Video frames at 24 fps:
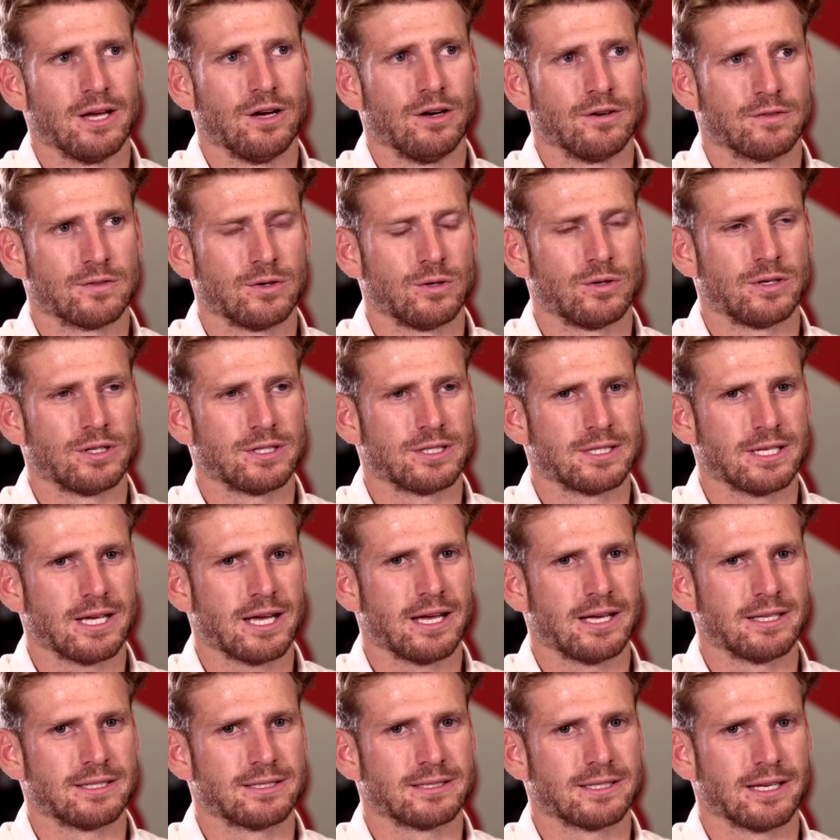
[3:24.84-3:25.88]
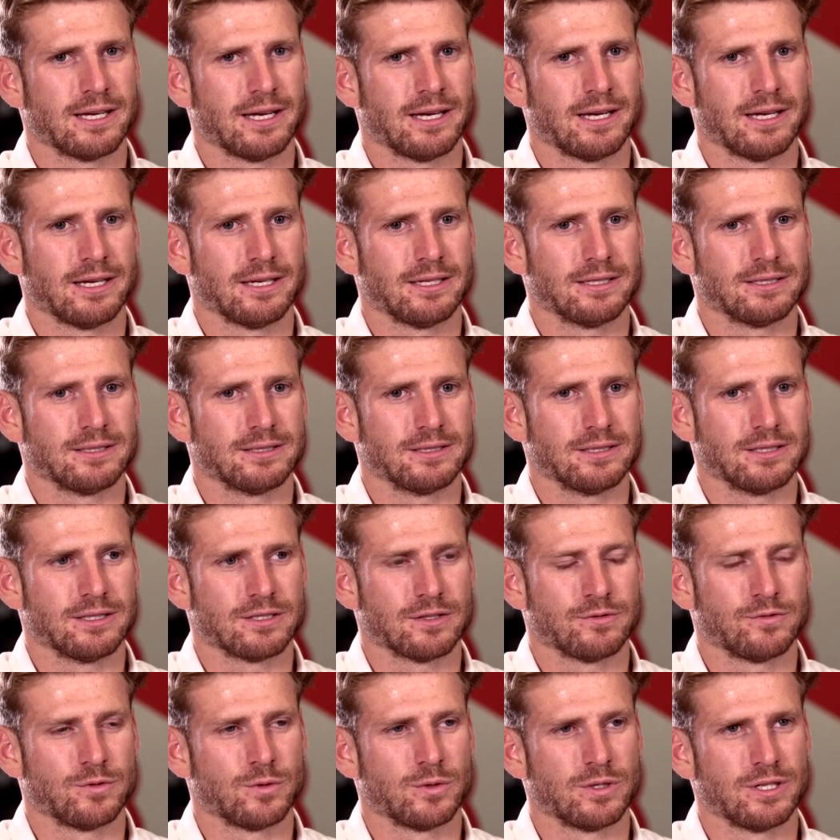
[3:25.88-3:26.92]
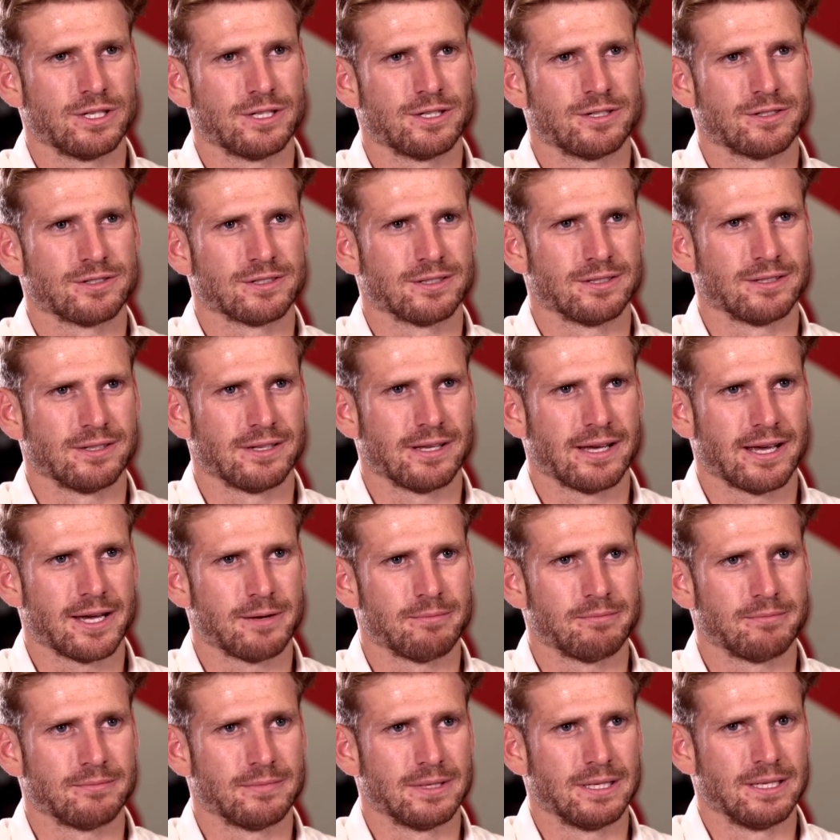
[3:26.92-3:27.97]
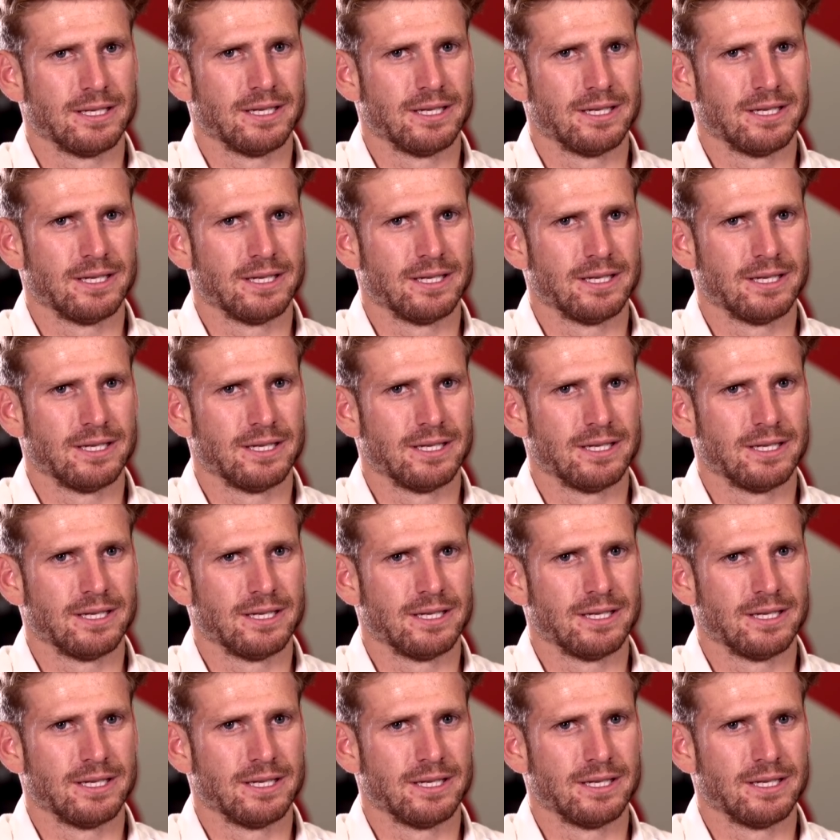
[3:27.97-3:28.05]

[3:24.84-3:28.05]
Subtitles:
Of course, yeah, it's a 4 years, and